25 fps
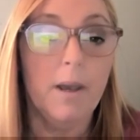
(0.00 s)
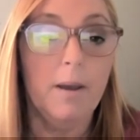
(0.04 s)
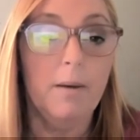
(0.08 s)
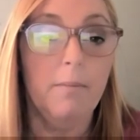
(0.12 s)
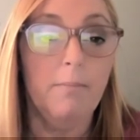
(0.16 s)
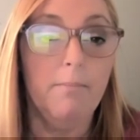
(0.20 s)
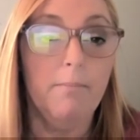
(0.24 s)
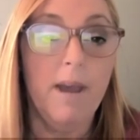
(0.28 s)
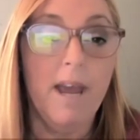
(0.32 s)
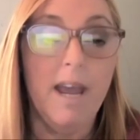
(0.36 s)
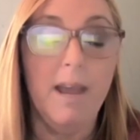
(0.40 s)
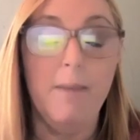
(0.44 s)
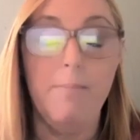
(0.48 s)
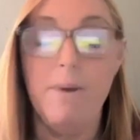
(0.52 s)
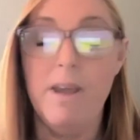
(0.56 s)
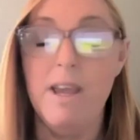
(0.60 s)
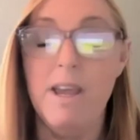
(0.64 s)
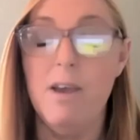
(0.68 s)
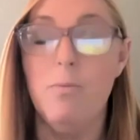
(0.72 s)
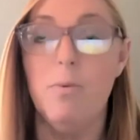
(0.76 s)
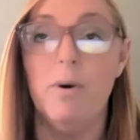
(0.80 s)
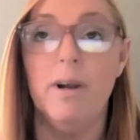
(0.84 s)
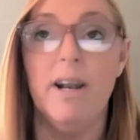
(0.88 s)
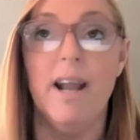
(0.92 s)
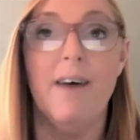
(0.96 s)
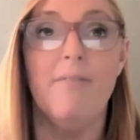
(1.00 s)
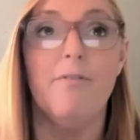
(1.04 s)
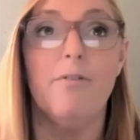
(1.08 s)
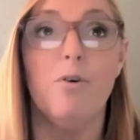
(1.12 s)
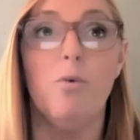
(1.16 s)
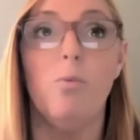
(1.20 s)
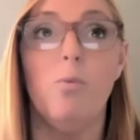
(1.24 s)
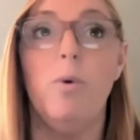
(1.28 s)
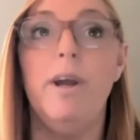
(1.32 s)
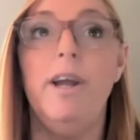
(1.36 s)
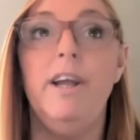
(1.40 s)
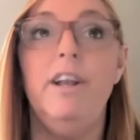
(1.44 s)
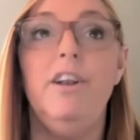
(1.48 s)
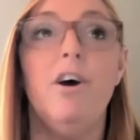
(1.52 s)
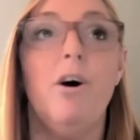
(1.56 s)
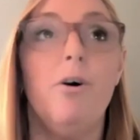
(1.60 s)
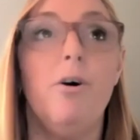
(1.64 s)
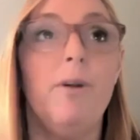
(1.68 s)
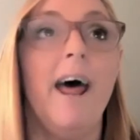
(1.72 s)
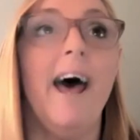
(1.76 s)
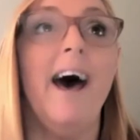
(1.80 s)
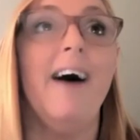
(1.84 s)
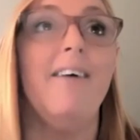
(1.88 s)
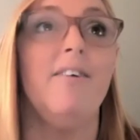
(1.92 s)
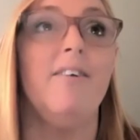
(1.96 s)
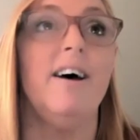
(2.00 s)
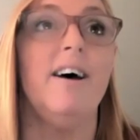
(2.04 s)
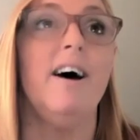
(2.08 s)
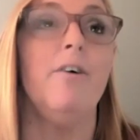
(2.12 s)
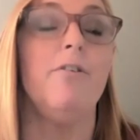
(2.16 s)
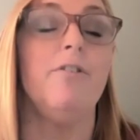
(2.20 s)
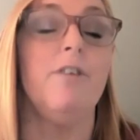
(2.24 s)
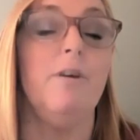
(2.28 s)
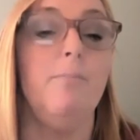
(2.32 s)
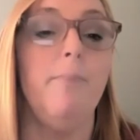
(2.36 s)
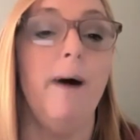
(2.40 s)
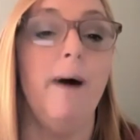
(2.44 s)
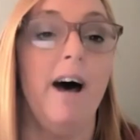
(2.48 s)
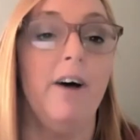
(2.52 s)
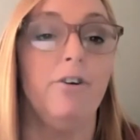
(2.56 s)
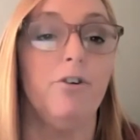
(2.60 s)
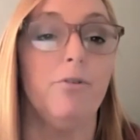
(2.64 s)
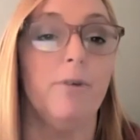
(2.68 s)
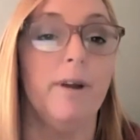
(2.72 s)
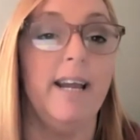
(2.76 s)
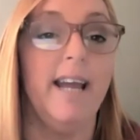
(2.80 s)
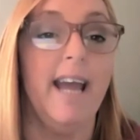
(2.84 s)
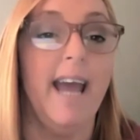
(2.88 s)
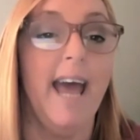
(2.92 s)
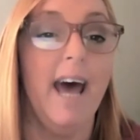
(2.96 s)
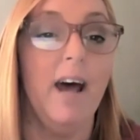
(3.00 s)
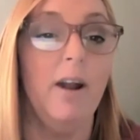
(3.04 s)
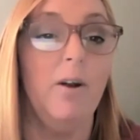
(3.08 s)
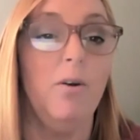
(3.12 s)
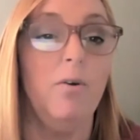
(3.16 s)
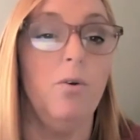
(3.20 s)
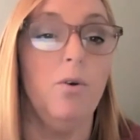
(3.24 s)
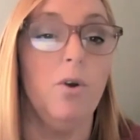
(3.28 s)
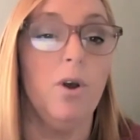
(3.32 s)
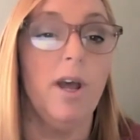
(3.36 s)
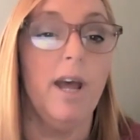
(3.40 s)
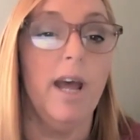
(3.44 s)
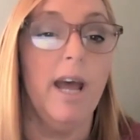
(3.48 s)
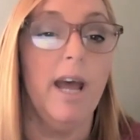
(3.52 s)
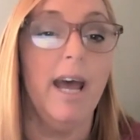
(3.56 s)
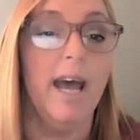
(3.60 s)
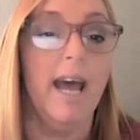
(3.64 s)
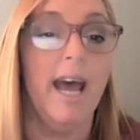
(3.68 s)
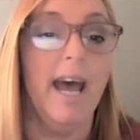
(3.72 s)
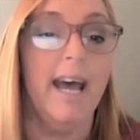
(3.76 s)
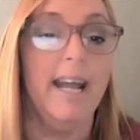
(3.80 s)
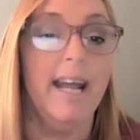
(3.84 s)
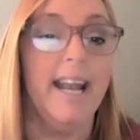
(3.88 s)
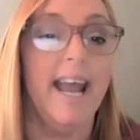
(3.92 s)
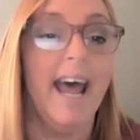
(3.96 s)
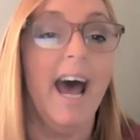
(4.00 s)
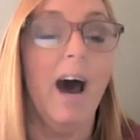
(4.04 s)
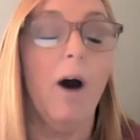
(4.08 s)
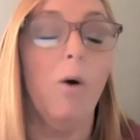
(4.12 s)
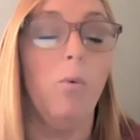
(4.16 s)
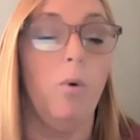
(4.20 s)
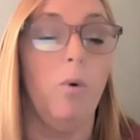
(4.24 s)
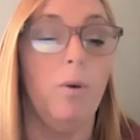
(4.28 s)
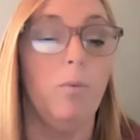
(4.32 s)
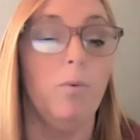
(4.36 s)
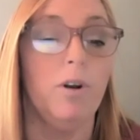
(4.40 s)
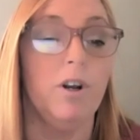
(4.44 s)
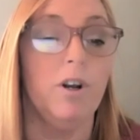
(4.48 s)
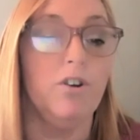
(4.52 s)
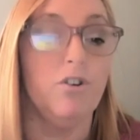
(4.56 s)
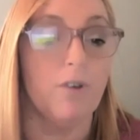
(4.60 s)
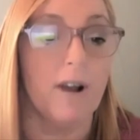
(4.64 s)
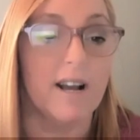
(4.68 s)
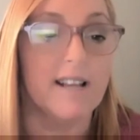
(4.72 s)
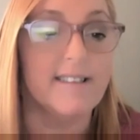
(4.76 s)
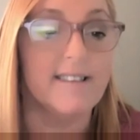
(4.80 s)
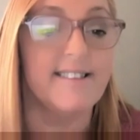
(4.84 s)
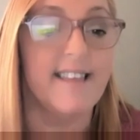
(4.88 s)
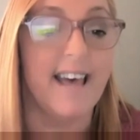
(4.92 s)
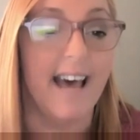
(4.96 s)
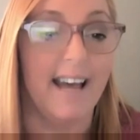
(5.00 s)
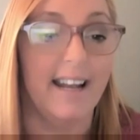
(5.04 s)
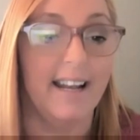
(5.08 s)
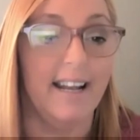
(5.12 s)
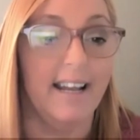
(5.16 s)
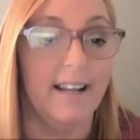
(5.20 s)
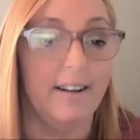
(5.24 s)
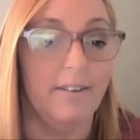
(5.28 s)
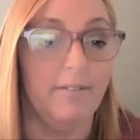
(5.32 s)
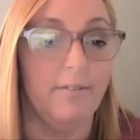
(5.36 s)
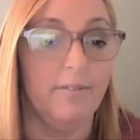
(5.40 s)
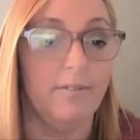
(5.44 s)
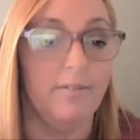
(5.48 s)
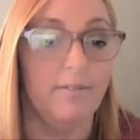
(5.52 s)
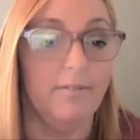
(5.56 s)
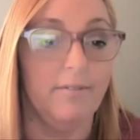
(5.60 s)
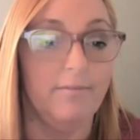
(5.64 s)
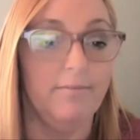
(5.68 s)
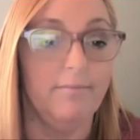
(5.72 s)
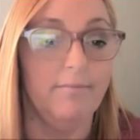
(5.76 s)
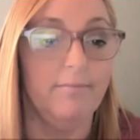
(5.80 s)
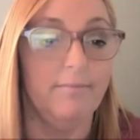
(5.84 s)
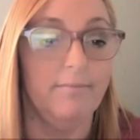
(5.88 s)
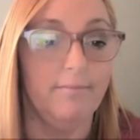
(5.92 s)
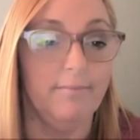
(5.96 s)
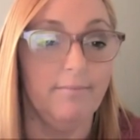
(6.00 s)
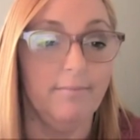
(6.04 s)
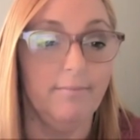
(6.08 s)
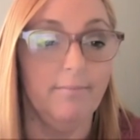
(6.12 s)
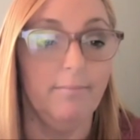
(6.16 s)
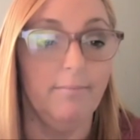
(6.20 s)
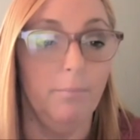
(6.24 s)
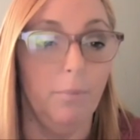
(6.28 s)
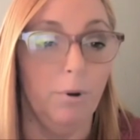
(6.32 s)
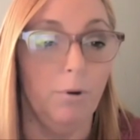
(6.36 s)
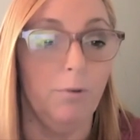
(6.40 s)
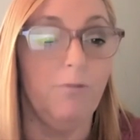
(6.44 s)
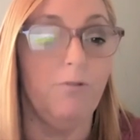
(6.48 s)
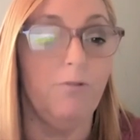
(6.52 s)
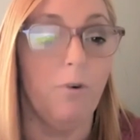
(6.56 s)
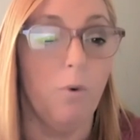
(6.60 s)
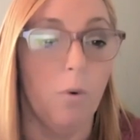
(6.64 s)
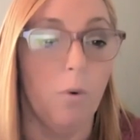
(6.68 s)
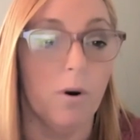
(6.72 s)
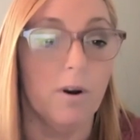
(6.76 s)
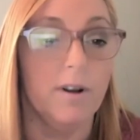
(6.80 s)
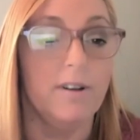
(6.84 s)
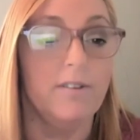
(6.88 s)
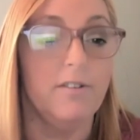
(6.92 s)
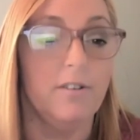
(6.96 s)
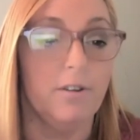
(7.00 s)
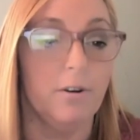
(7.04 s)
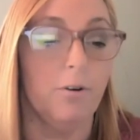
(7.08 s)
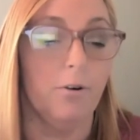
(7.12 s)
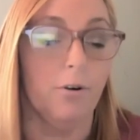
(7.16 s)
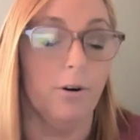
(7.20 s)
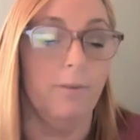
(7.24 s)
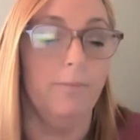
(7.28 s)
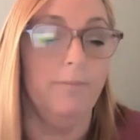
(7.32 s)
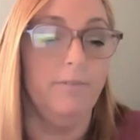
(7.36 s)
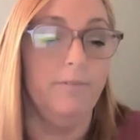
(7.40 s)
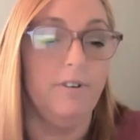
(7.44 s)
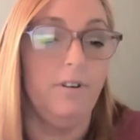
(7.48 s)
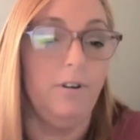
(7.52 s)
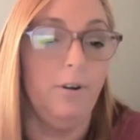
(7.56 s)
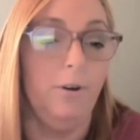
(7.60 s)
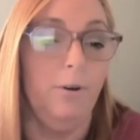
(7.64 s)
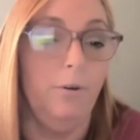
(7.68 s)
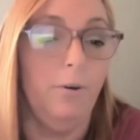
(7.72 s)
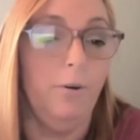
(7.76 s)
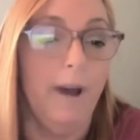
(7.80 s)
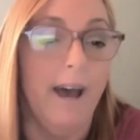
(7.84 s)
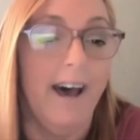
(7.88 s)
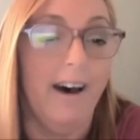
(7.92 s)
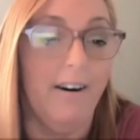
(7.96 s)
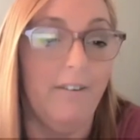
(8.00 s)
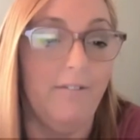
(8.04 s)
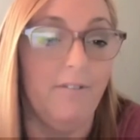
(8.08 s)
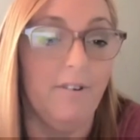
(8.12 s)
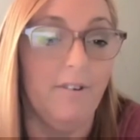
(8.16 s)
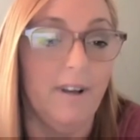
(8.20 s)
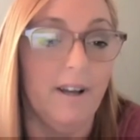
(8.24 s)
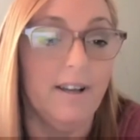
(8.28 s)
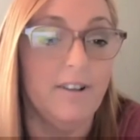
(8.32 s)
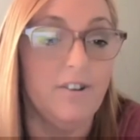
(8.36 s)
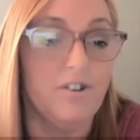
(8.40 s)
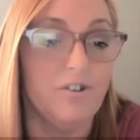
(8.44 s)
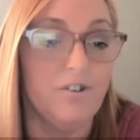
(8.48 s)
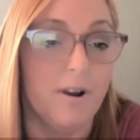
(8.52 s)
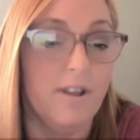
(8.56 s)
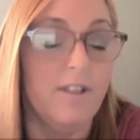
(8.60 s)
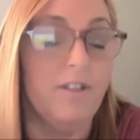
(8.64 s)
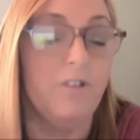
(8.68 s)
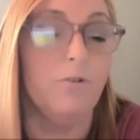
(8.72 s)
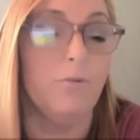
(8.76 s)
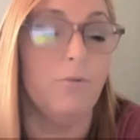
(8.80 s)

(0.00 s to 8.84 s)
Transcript: maybe whenever we don't have a healthy boundary and how we would address that and move forward to have strengthened